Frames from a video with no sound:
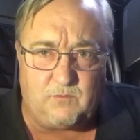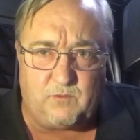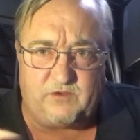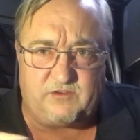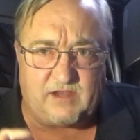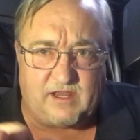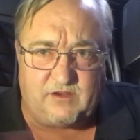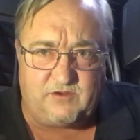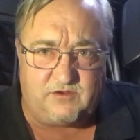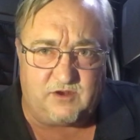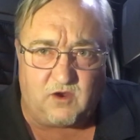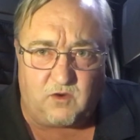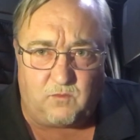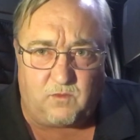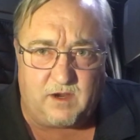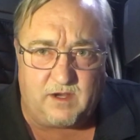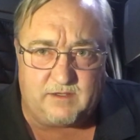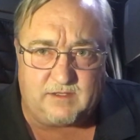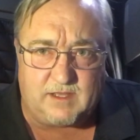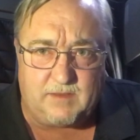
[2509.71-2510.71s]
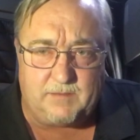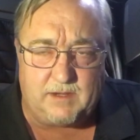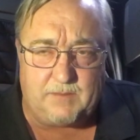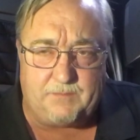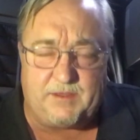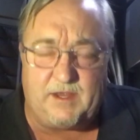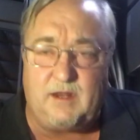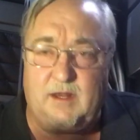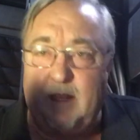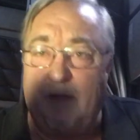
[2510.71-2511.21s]
which I don't want coming up
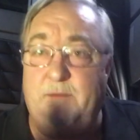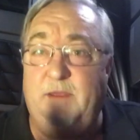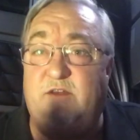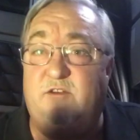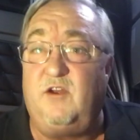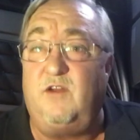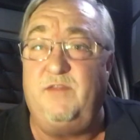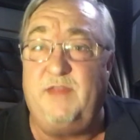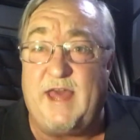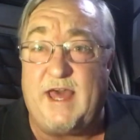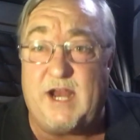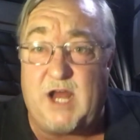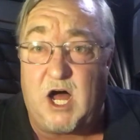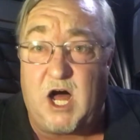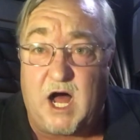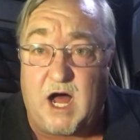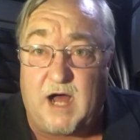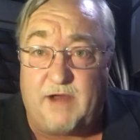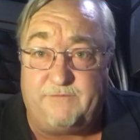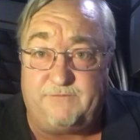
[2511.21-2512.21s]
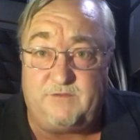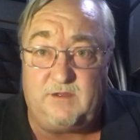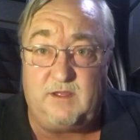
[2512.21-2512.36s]
there. Let me turn that off,